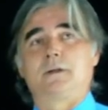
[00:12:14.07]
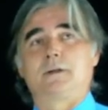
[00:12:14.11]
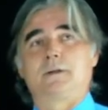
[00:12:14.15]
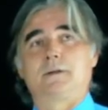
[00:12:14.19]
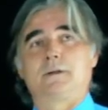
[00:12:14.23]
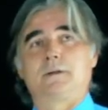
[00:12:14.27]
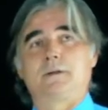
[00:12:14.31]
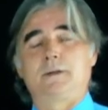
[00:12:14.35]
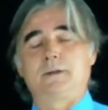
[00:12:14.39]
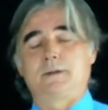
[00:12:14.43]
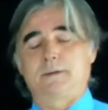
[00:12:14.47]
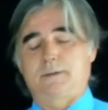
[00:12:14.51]

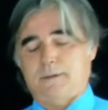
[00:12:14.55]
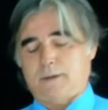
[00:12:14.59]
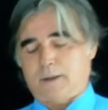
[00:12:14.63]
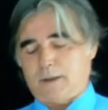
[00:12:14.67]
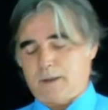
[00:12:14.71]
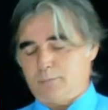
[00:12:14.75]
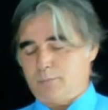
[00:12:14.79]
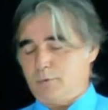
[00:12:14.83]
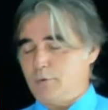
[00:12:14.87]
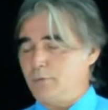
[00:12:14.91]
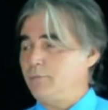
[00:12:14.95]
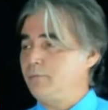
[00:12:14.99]
this
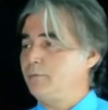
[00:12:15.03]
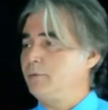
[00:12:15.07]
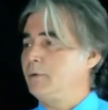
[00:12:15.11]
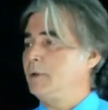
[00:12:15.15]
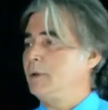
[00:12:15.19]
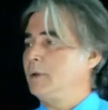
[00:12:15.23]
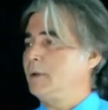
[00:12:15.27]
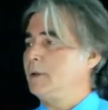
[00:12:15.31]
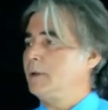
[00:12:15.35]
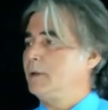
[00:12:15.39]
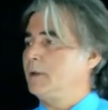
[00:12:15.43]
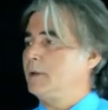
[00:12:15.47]
type of
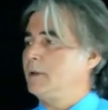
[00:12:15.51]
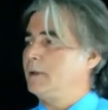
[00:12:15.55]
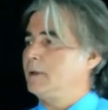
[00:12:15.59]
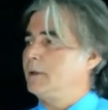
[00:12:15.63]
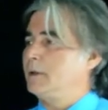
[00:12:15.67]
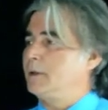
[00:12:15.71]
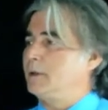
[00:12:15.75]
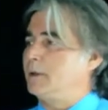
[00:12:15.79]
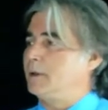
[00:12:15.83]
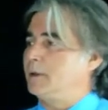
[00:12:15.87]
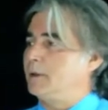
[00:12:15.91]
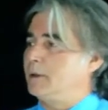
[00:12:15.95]

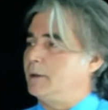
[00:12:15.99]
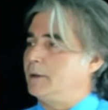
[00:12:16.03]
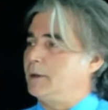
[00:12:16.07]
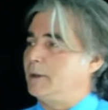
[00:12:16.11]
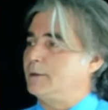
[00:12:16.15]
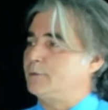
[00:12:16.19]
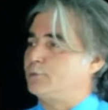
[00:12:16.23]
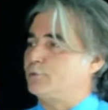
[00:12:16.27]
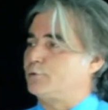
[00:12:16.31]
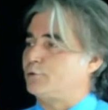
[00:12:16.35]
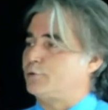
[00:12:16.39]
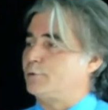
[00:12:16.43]

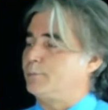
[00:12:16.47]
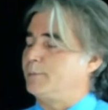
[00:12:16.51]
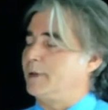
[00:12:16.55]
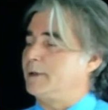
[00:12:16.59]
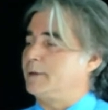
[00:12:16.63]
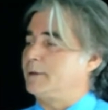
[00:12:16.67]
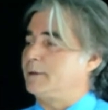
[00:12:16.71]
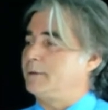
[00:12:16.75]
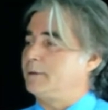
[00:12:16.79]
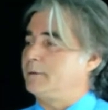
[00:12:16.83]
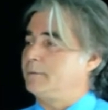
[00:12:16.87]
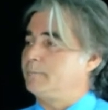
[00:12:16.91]
instrument
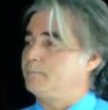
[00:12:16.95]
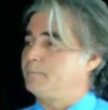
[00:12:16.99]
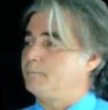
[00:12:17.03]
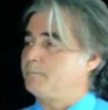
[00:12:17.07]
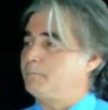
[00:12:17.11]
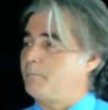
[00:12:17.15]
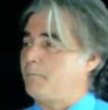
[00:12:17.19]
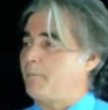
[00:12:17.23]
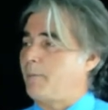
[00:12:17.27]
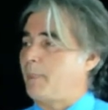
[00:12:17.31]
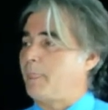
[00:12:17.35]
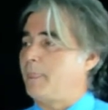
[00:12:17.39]

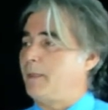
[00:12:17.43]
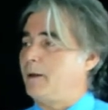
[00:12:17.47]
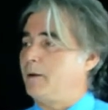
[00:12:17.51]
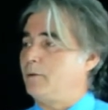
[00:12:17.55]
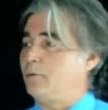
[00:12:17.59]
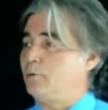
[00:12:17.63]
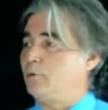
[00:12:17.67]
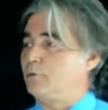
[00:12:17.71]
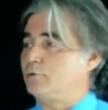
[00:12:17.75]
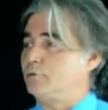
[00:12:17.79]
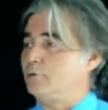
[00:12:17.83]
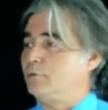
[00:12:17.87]

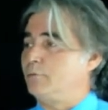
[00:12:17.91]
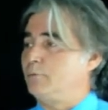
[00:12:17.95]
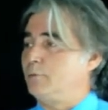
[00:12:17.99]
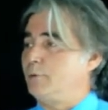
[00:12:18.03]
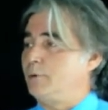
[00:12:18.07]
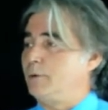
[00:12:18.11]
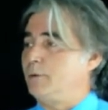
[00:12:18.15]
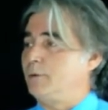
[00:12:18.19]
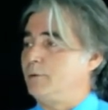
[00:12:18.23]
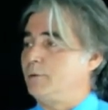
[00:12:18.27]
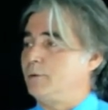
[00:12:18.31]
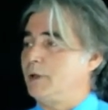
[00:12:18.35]
also
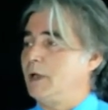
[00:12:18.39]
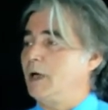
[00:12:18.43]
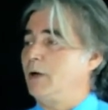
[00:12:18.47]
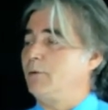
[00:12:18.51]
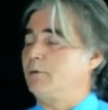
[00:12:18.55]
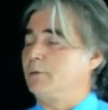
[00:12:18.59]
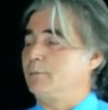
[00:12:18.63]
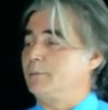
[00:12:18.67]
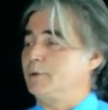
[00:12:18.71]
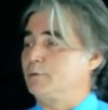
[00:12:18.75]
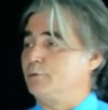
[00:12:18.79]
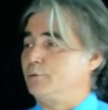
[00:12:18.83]

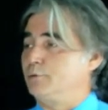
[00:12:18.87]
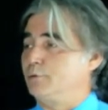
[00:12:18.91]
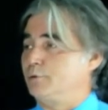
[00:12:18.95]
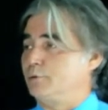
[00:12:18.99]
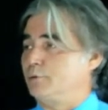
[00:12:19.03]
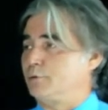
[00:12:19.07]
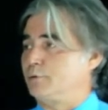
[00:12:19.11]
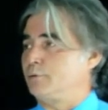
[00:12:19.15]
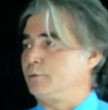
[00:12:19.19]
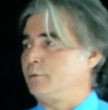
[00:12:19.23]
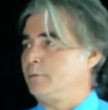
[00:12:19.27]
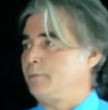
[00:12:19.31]
government use.